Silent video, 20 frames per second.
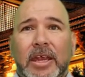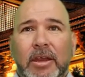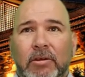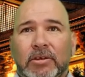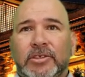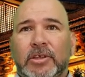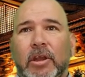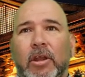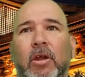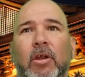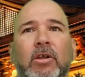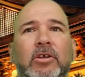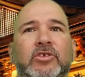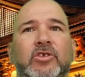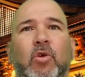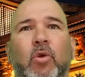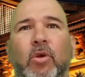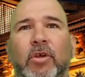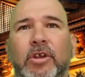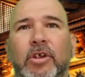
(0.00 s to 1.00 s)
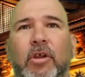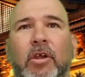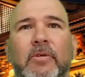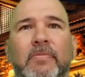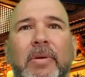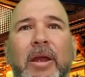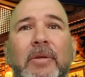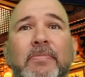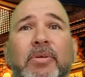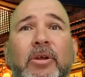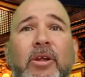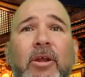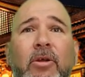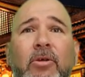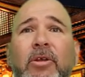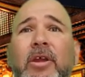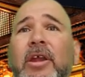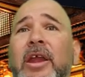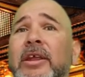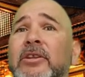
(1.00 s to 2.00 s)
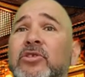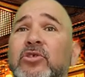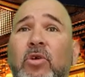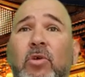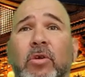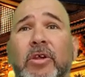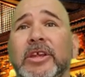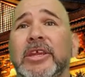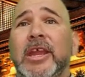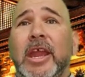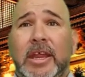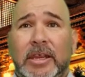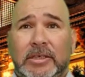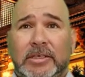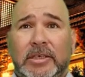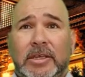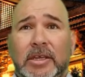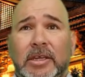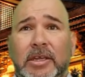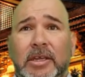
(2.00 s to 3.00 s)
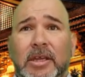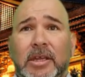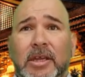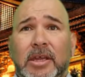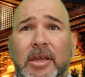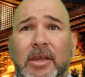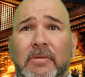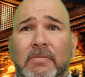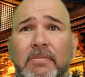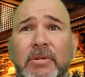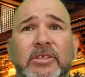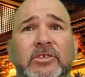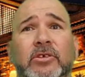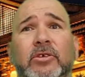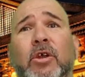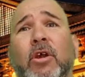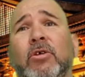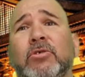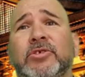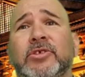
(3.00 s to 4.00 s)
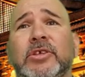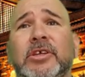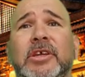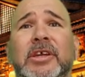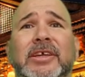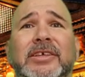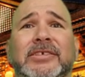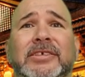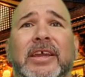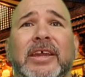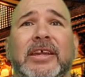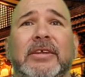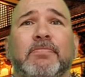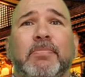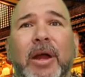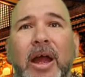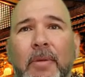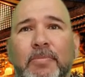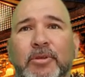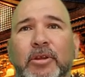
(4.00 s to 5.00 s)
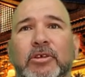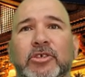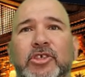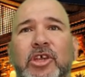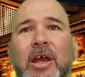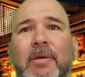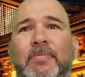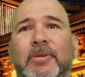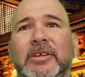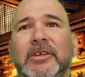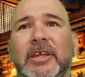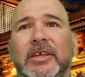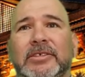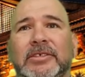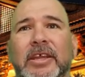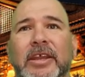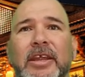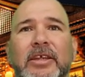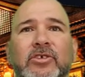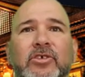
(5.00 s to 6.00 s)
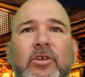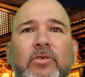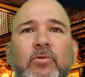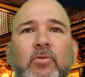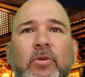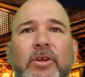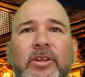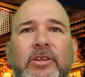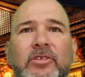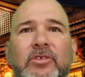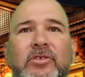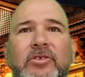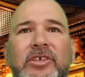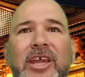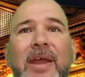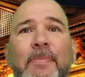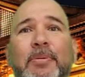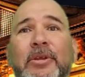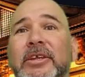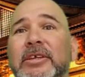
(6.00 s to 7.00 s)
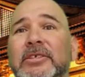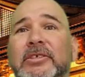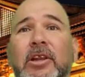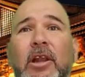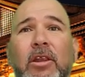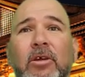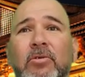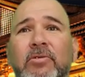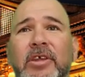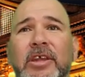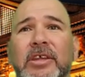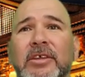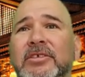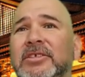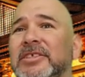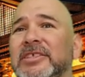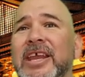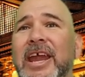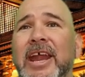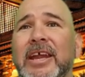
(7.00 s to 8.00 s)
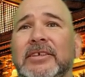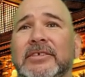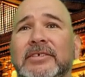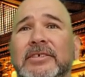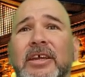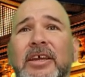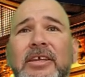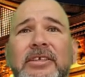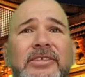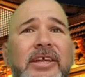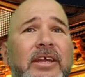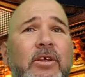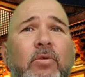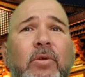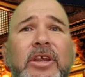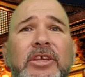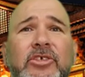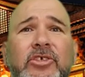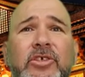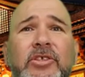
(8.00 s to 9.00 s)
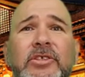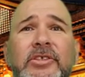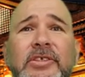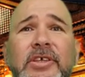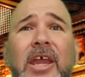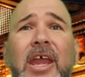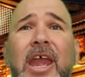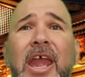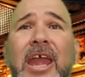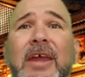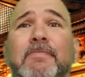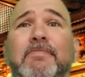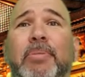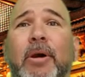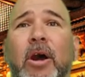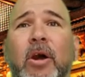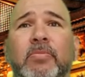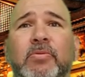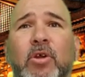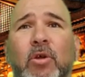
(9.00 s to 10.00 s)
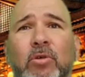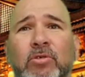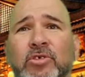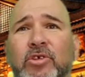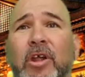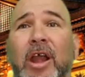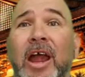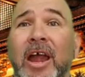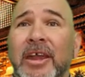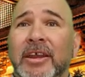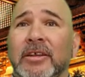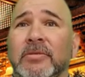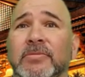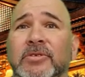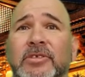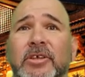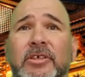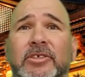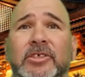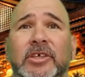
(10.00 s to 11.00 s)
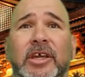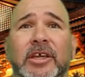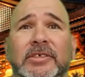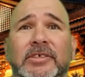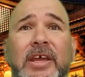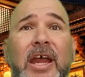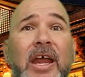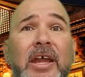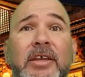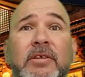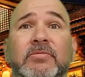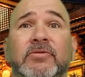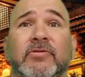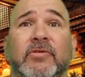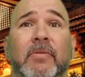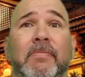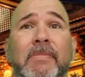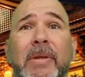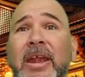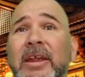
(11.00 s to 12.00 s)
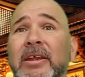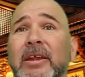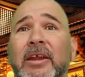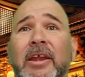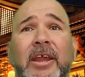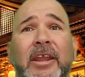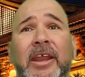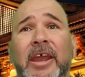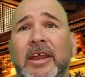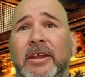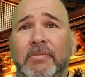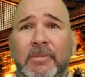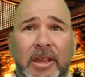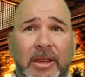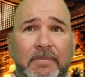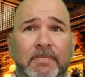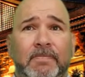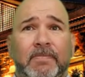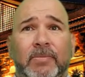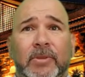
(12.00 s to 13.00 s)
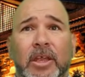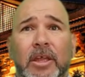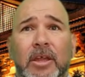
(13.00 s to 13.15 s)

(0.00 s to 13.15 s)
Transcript: Here is a large courtyard by Pagoda and Torii Gate. Mitsukoshi is a popular shopping destination with Japanese clothing, snacks, decorations, and pop culture items such as items from manga and anime.